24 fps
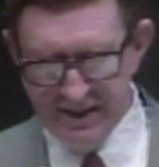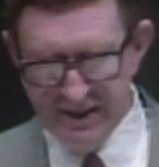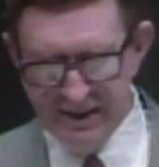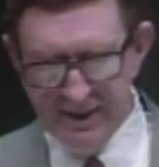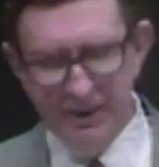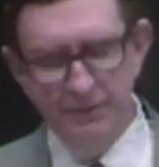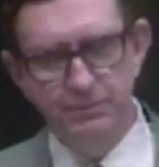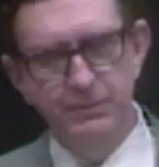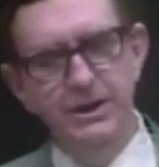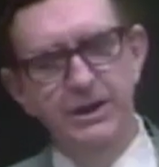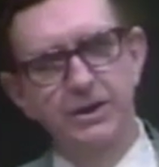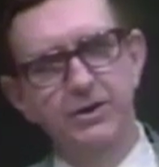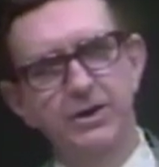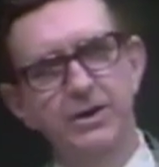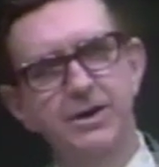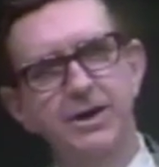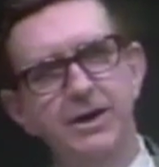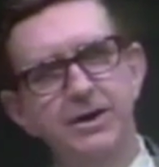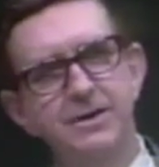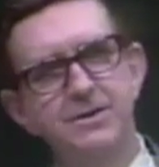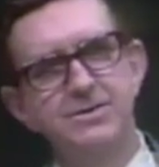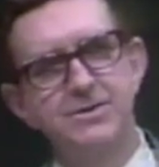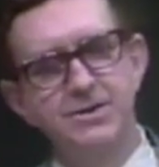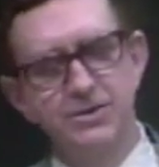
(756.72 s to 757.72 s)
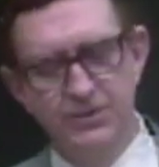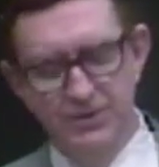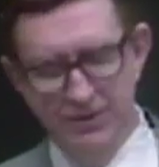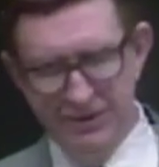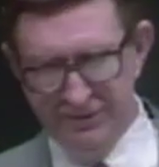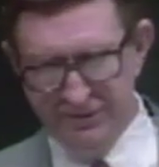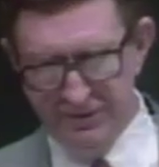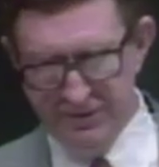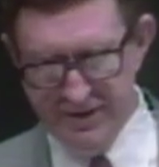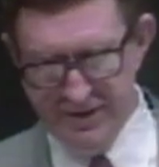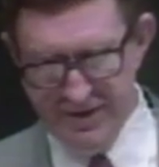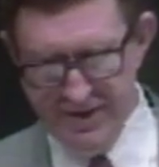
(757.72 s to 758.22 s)
Let me look at two or
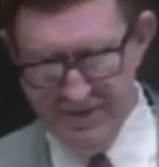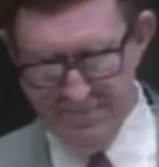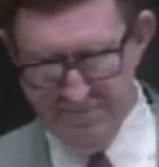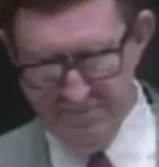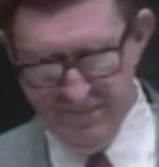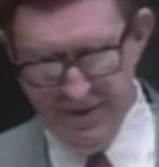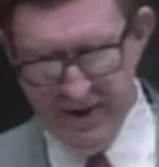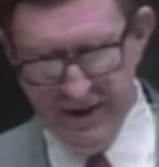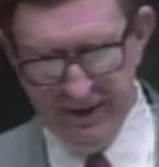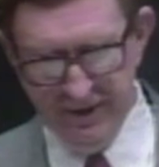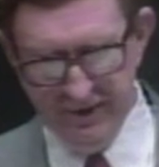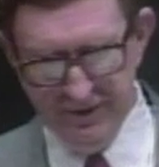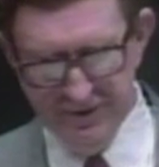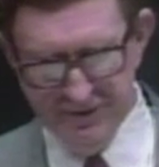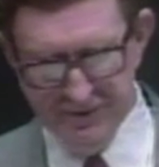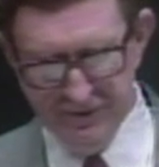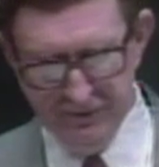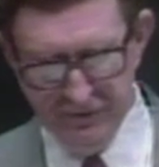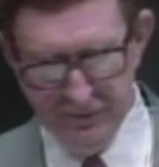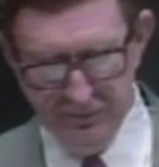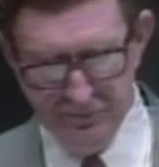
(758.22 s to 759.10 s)
three matters of